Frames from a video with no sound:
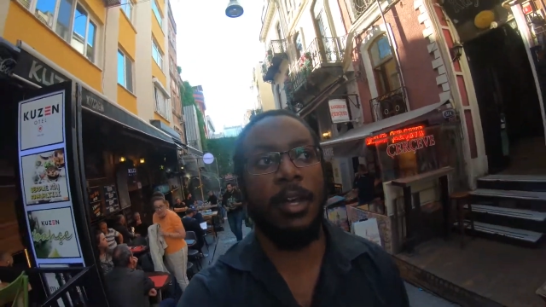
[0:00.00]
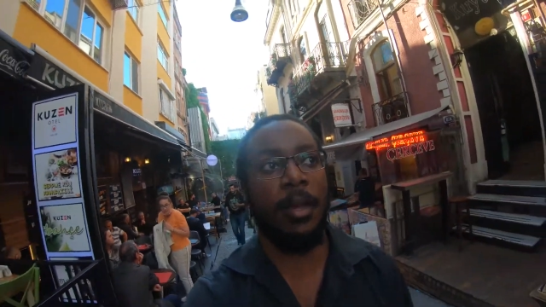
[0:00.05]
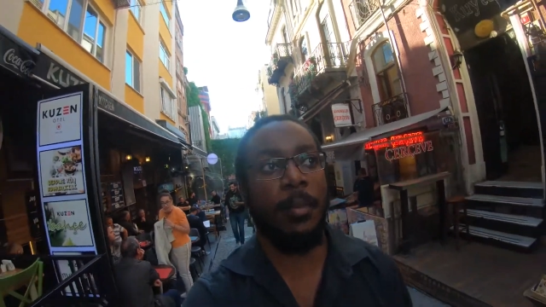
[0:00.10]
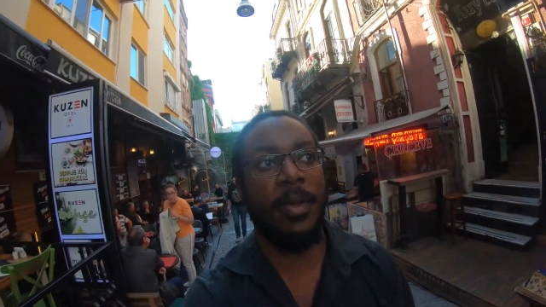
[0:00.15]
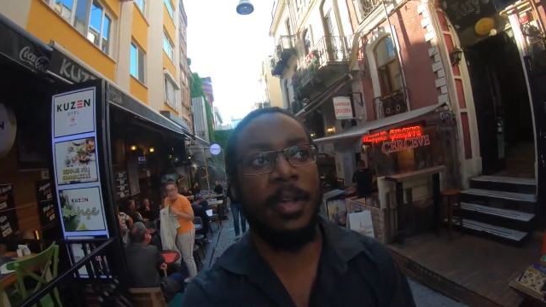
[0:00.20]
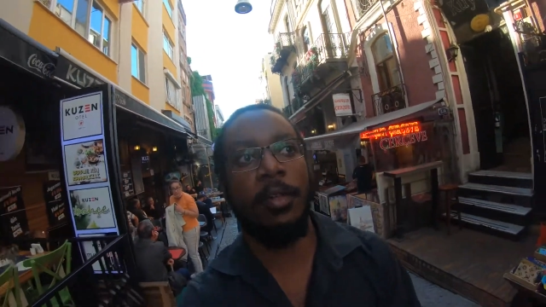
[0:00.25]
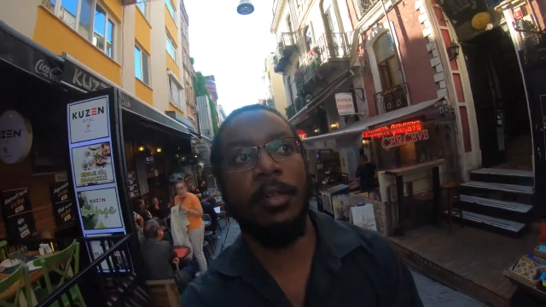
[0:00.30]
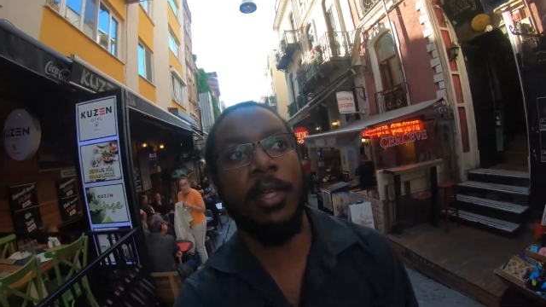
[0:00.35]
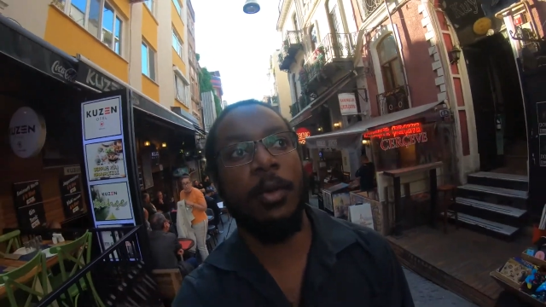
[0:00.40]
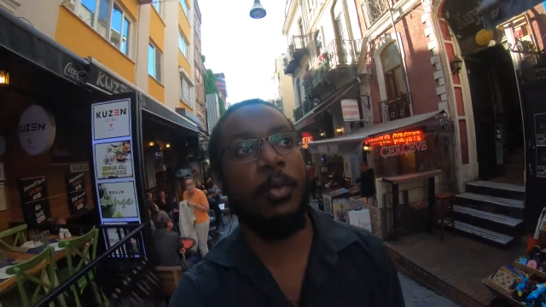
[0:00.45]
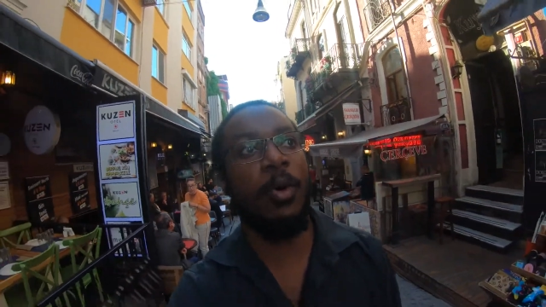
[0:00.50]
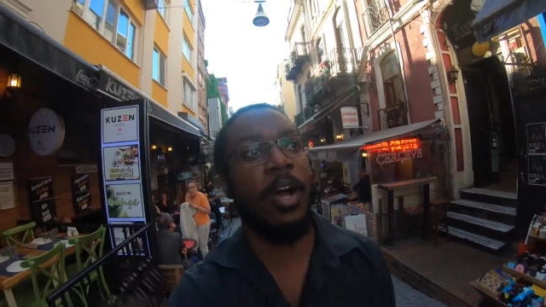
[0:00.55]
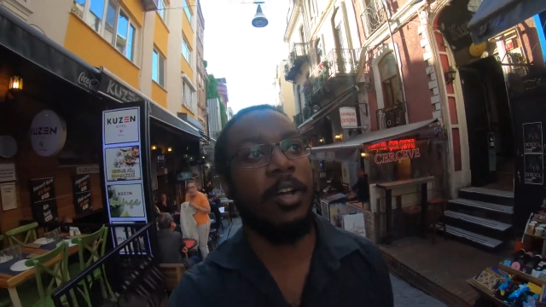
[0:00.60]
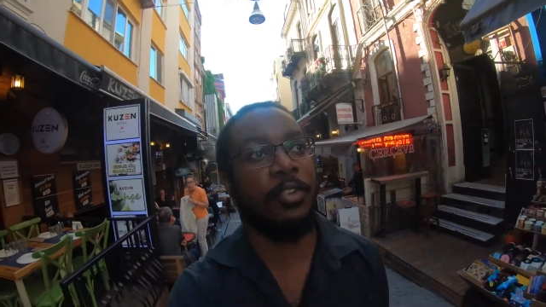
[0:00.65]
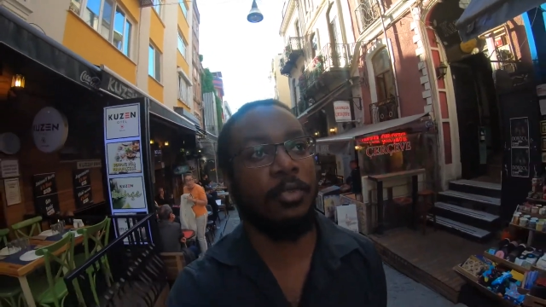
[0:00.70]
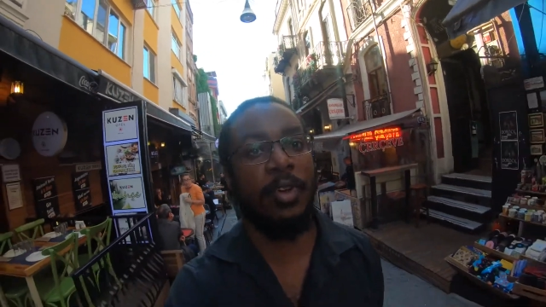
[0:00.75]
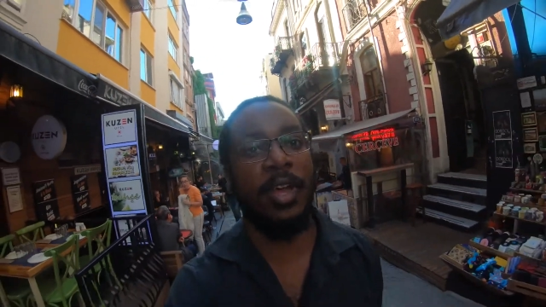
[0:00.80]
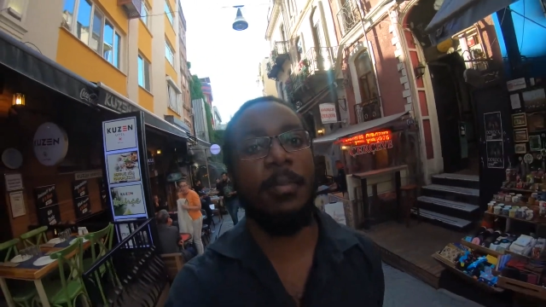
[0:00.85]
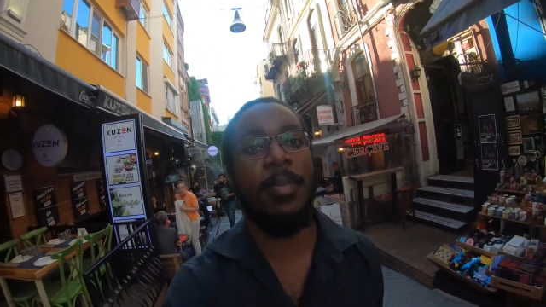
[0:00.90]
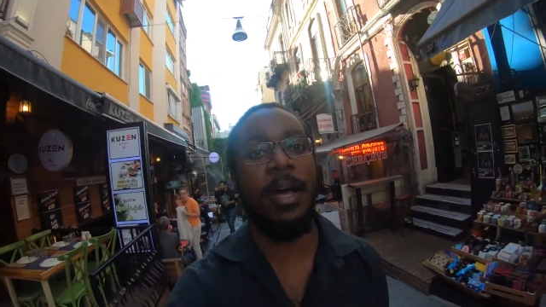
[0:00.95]
I apparently walked
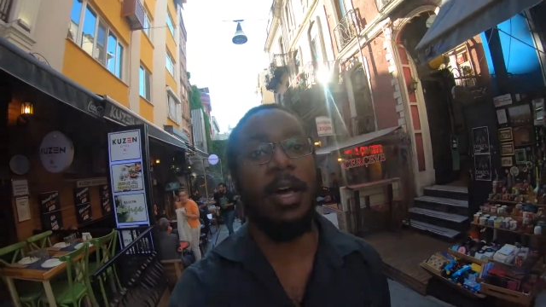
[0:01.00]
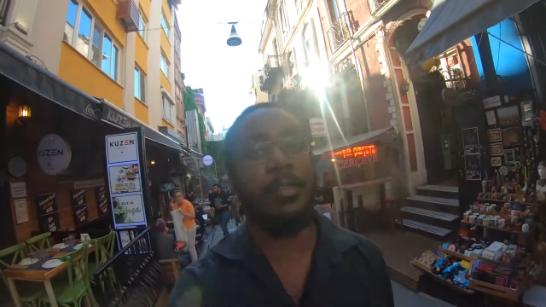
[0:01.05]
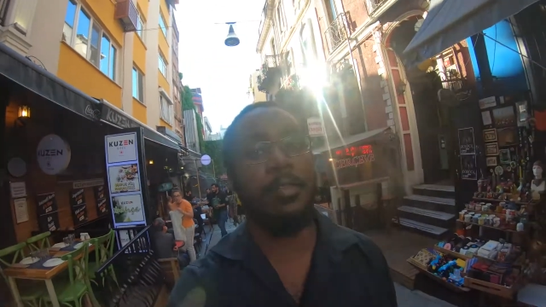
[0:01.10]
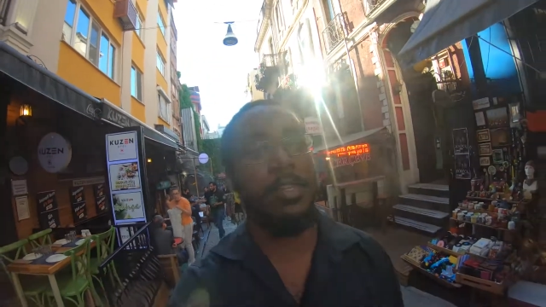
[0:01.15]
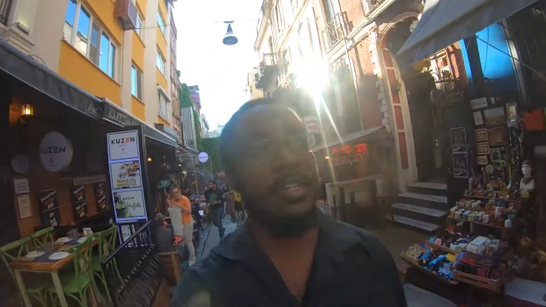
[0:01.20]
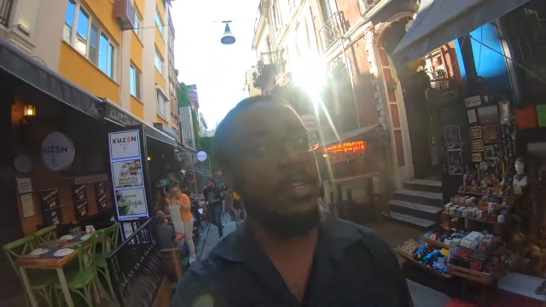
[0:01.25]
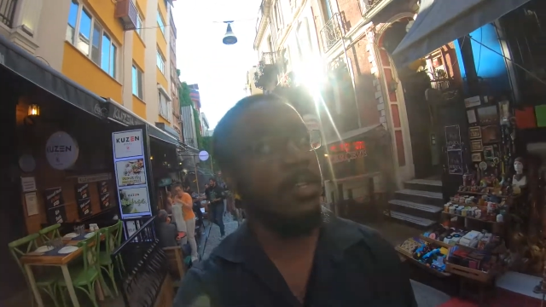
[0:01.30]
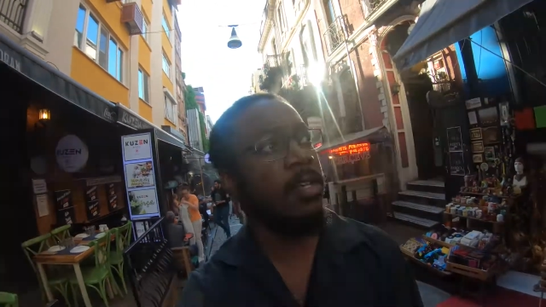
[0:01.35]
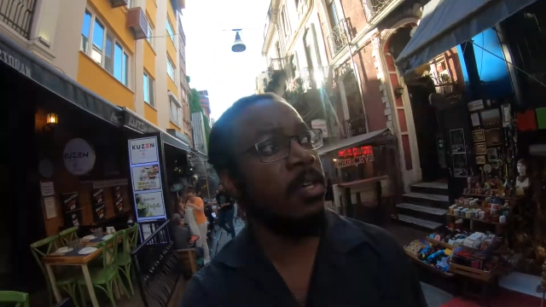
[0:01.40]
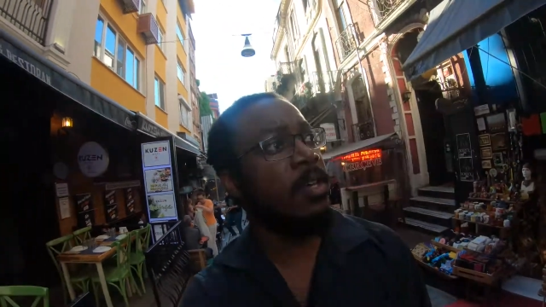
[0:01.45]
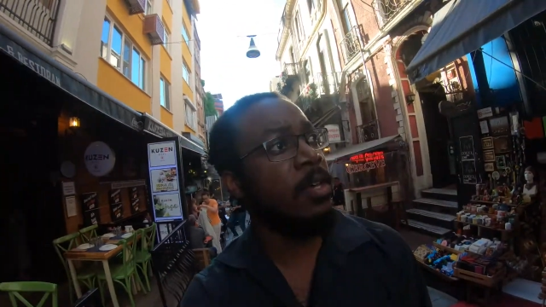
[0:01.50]
right past it.